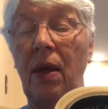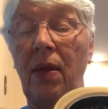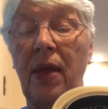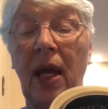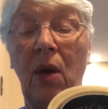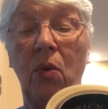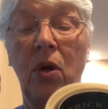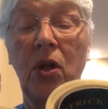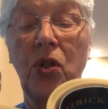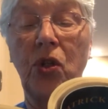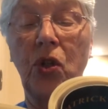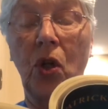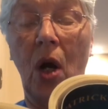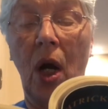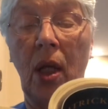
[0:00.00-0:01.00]
They were
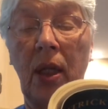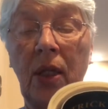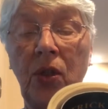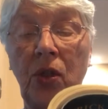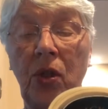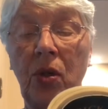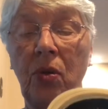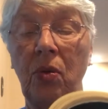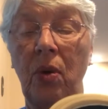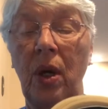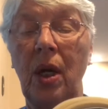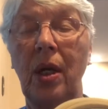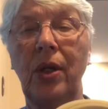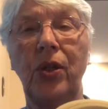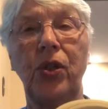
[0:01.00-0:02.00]
chocolate too.
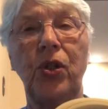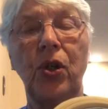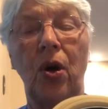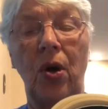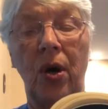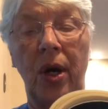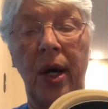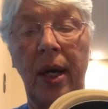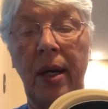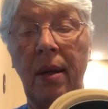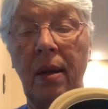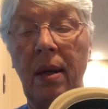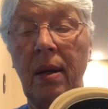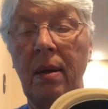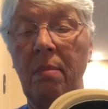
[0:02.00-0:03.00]
John,
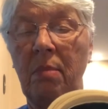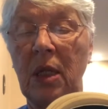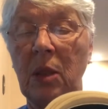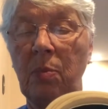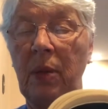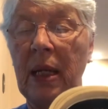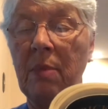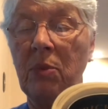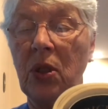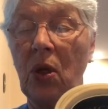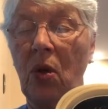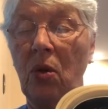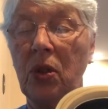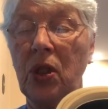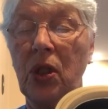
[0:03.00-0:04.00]
Miss
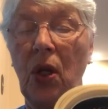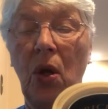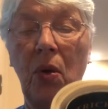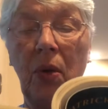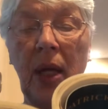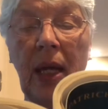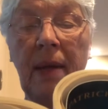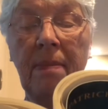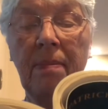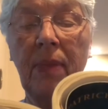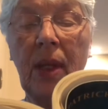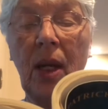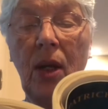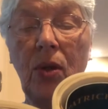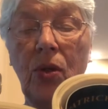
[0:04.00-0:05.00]
Plimsoll slowly,
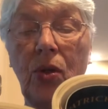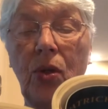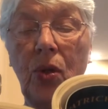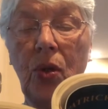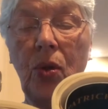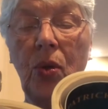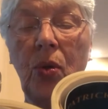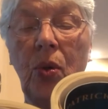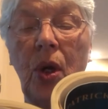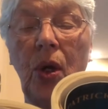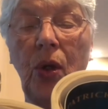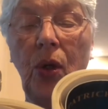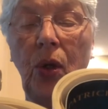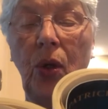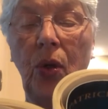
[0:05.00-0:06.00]
do
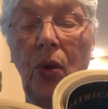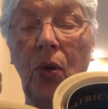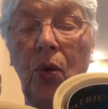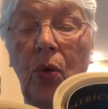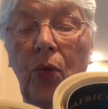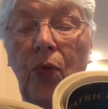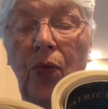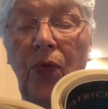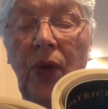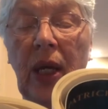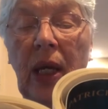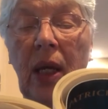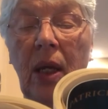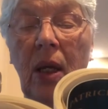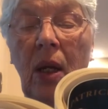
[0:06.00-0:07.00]
you
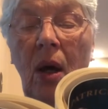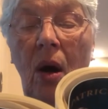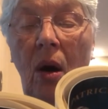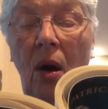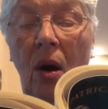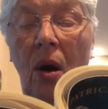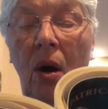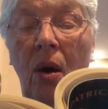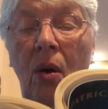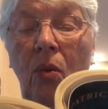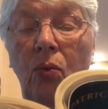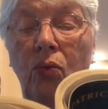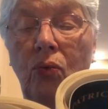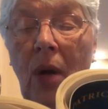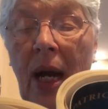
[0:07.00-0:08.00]
feel all
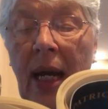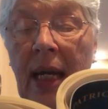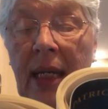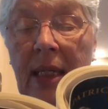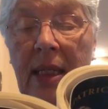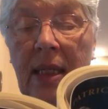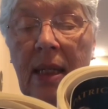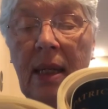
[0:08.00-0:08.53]
right?